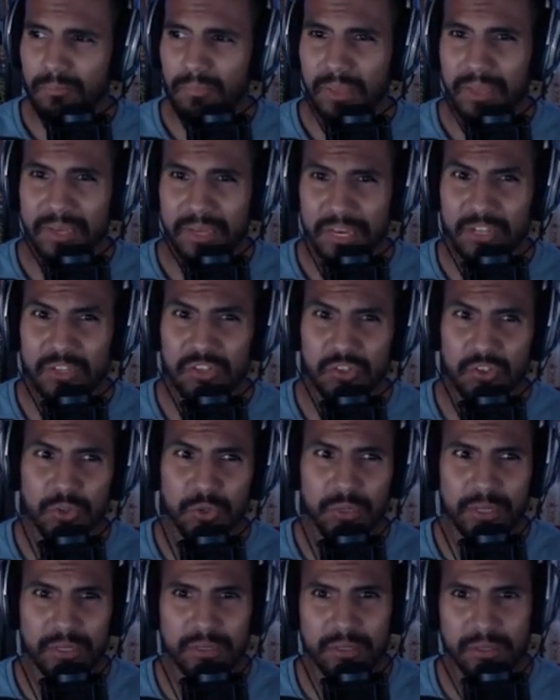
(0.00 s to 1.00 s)
Each
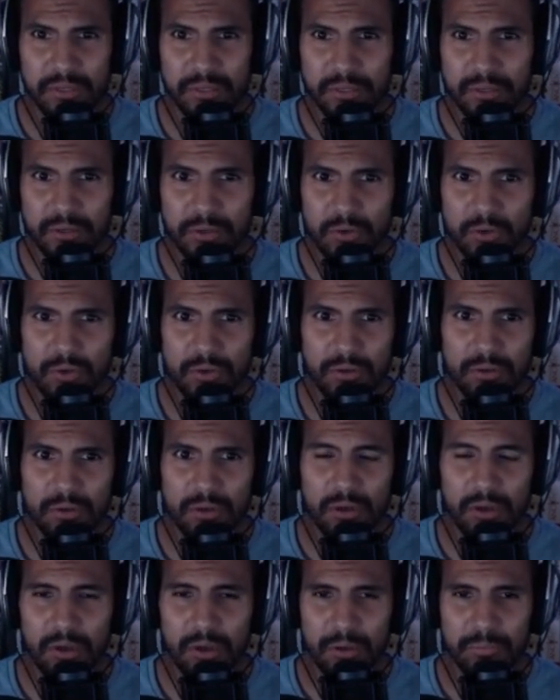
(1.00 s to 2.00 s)
unit,
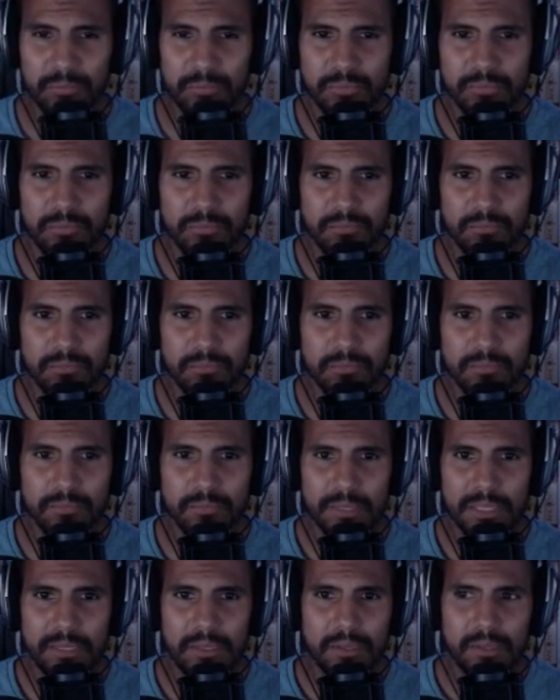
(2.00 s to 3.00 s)

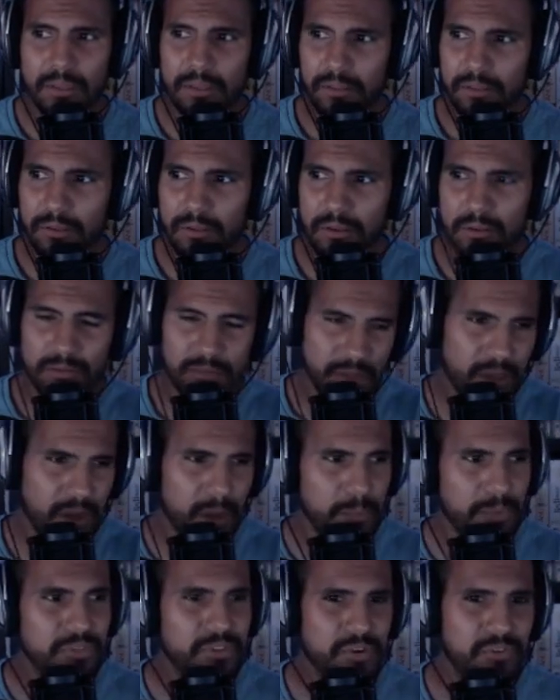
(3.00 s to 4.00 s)
they come
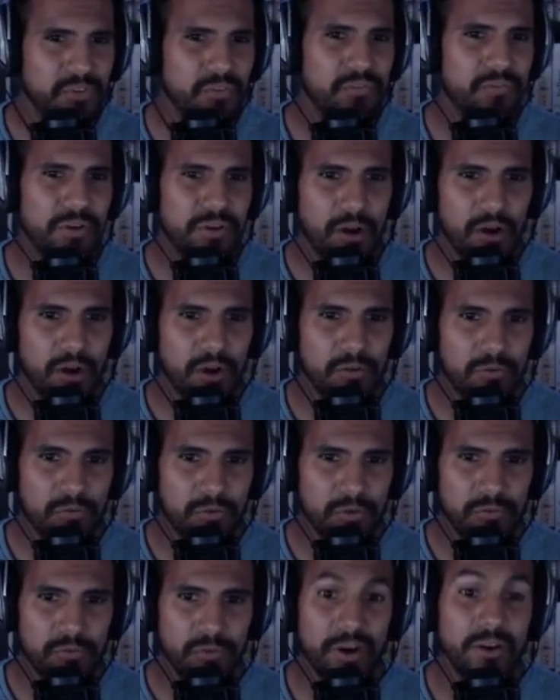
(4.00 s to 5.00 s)
in different
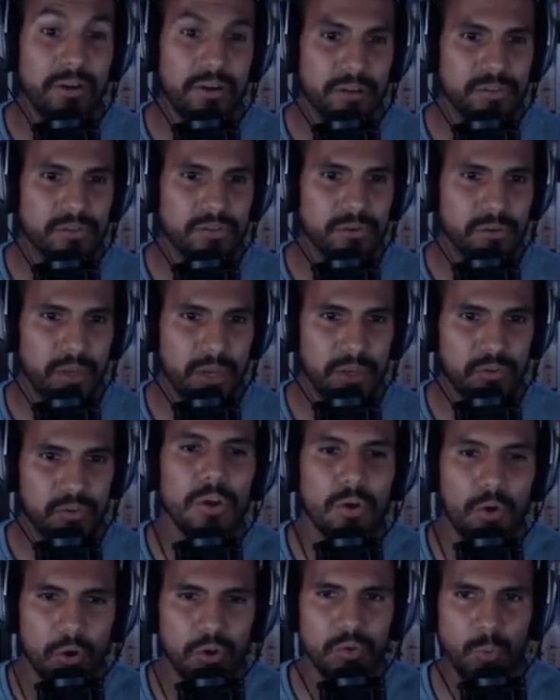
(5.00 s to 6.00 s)
rarities. Okay, so
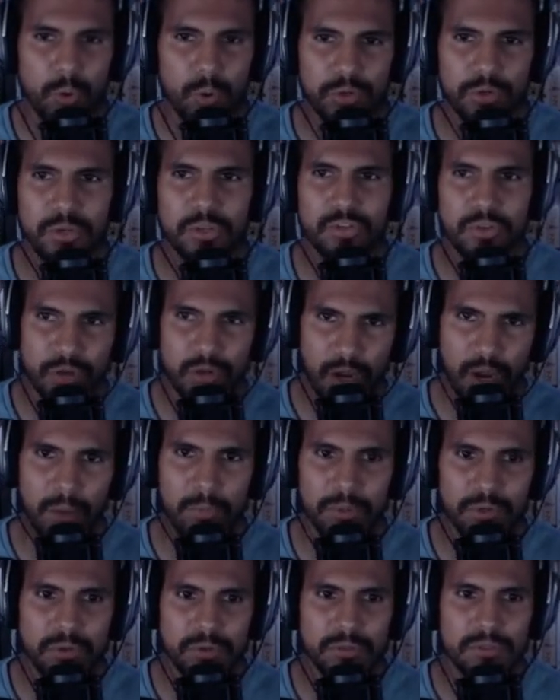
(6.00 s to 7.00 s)
+1 units are common
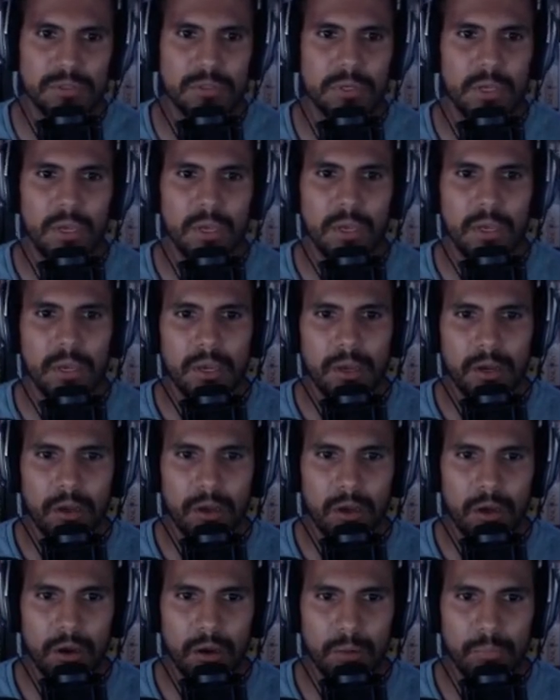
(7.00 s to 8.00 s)
units.
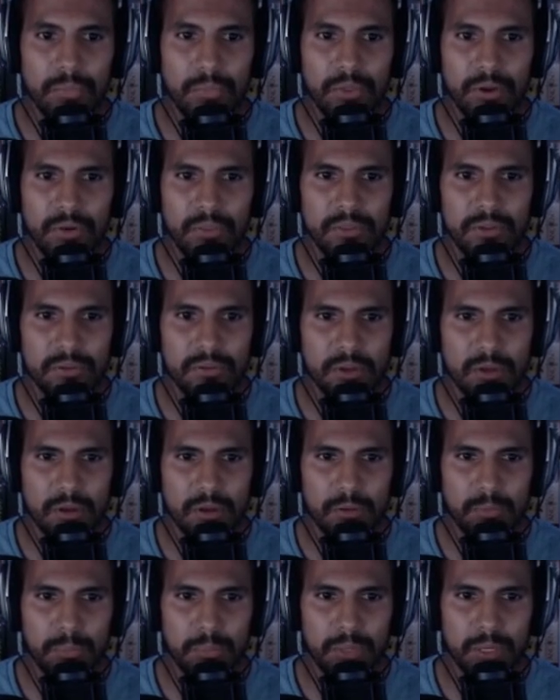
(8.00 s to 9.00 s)
They're these
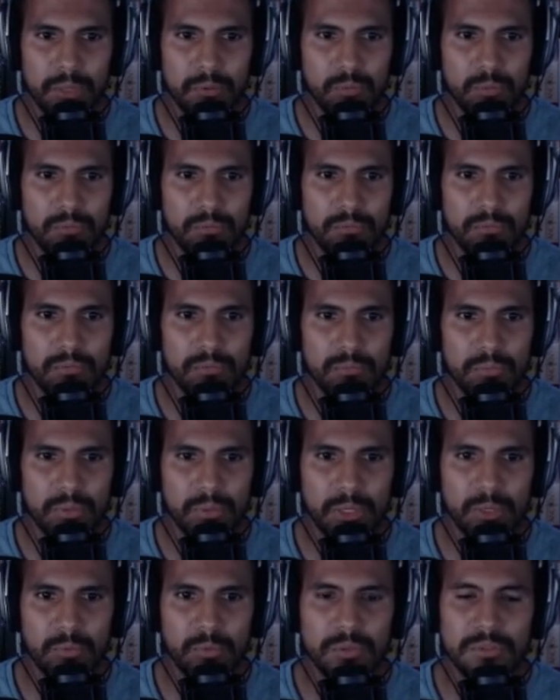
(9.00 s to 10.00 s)
plain
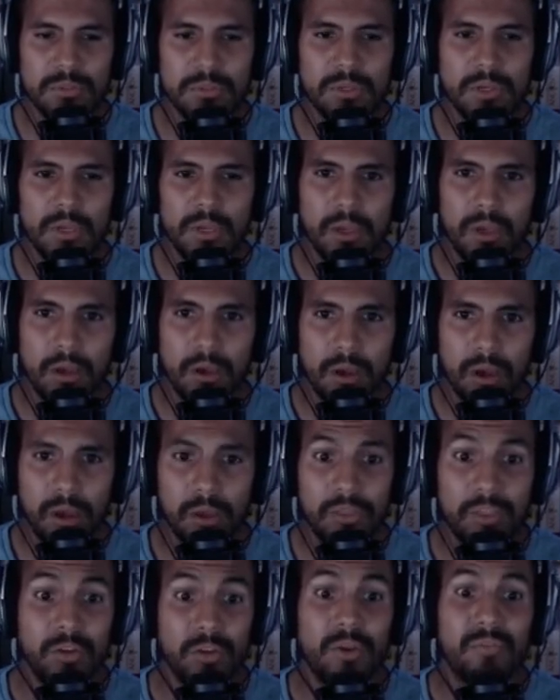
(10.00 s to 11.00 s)
ones. And
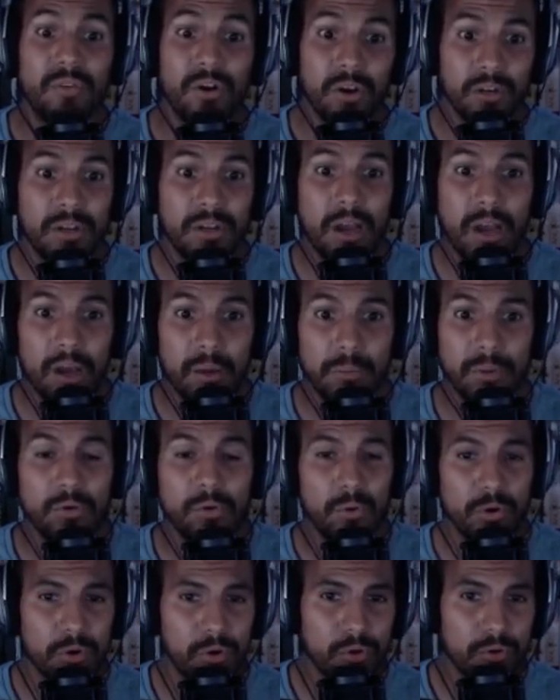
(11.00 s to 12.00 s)
then you have uncommon
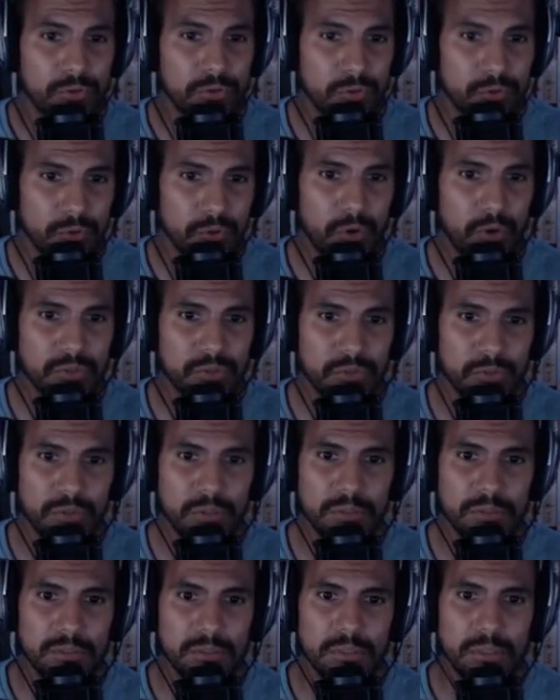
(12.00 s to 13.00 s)
or 2 cost
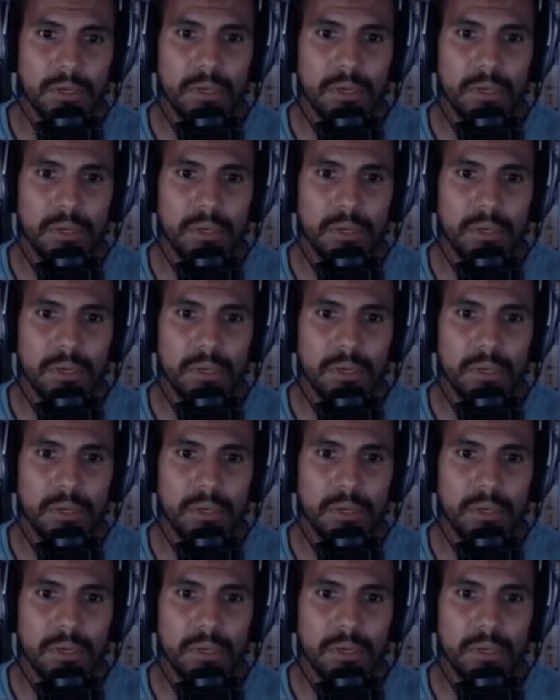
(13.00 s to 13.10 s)
units.